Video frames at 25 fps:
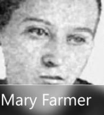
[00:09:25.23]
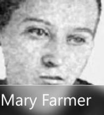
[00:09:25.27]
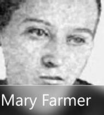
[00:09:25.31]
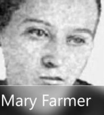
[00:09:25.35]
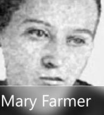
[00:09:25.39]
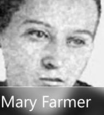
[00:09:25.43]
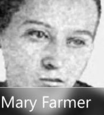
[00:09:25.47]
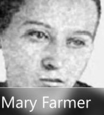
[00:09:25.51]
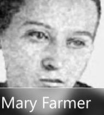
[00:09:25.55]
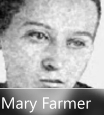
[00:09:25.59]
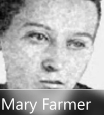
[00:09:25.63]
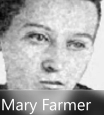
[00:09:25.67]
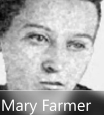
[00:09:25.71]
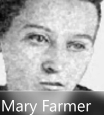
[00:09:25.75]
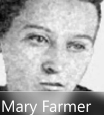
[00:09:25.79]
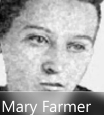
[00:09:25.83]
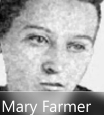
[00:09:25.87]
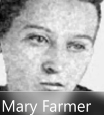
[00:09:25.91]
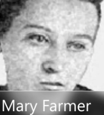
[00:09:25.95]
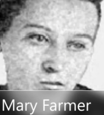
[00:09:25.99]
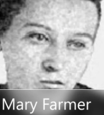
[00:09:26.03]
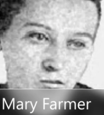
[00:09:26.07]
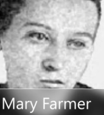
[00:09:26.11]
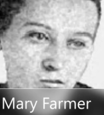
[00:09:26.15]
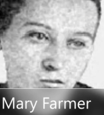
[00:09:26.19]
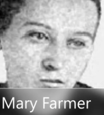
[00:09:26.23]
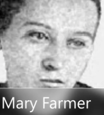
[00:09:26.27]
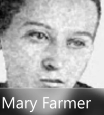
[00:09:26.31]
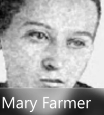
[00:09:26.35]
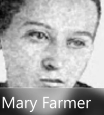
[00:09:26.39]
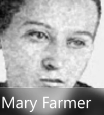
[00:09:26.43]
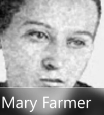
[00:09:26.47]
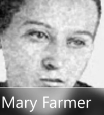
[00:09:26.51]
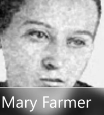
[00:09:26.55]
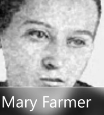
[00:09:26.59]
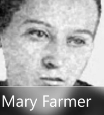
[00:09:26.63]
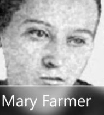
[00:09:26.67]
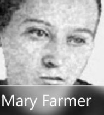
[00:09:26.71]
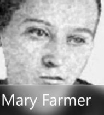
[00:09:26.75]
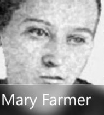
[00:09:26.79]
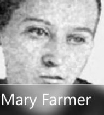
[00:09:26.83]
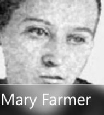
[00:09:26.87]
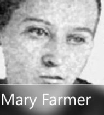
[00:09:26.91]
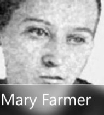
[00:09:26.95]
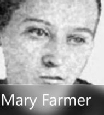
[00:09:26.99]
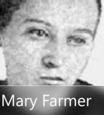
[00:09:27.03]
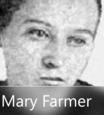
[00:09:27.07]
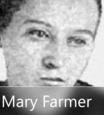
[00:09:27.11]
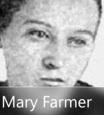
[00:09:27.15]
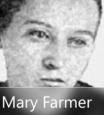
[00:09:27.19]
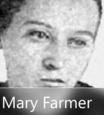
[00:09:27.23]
(no one is talking)